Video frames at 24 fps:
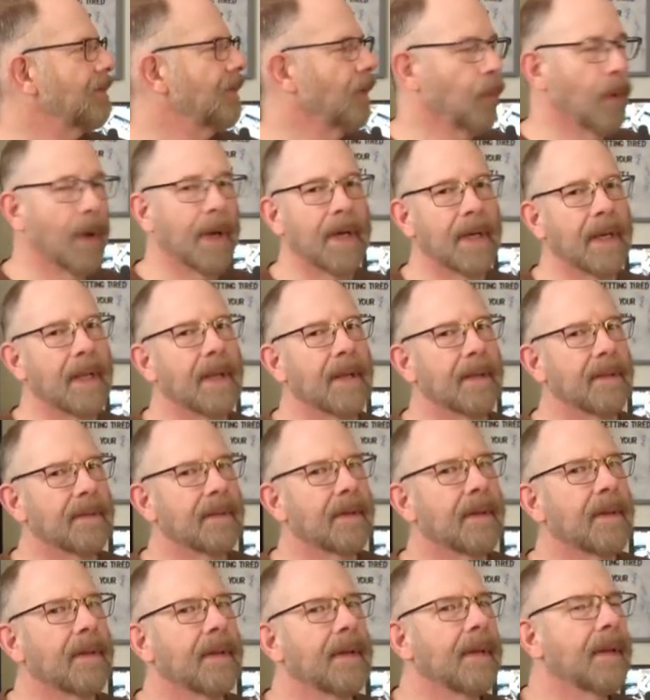for what it
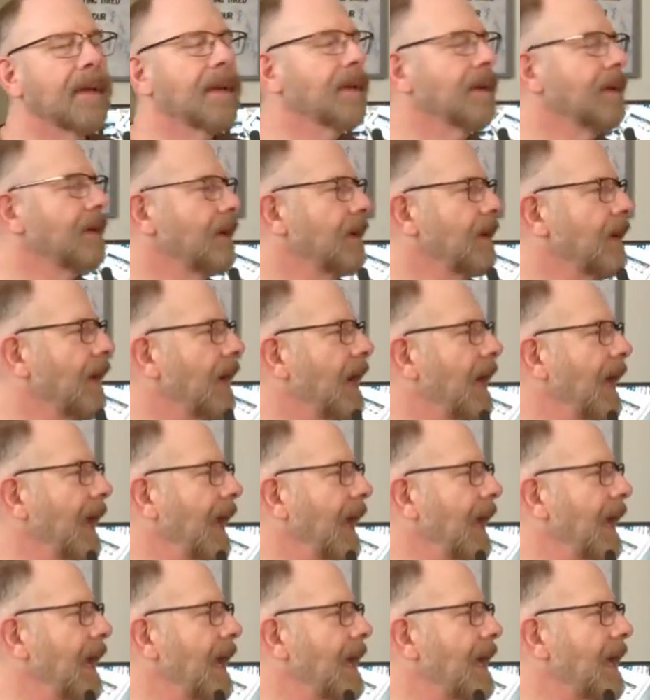is.
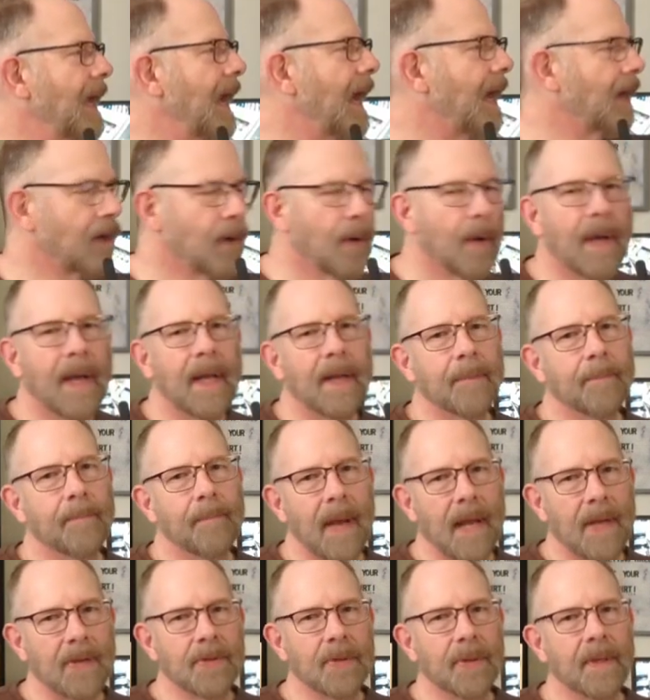I'll go ahead and
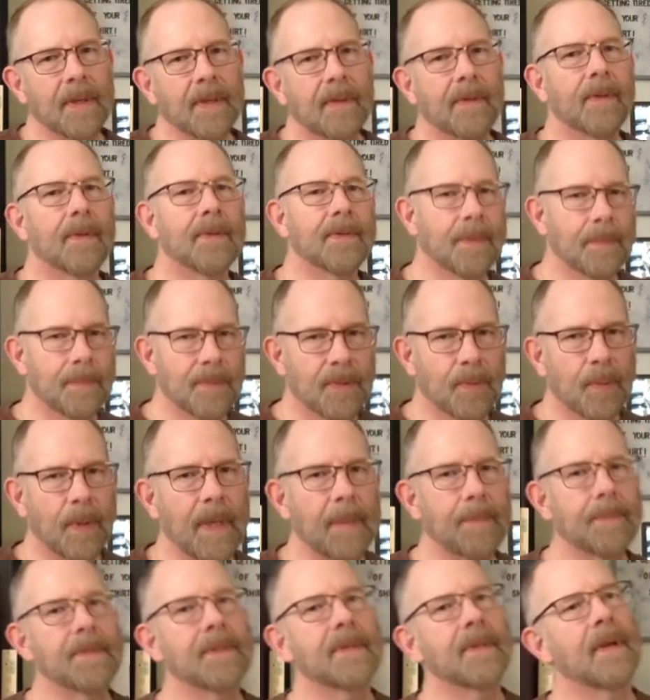measure it, do some
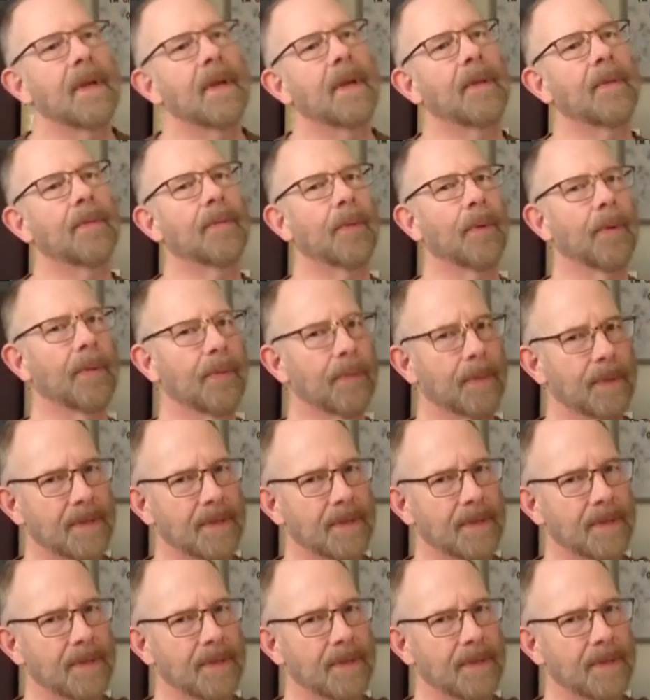sweeps, throw the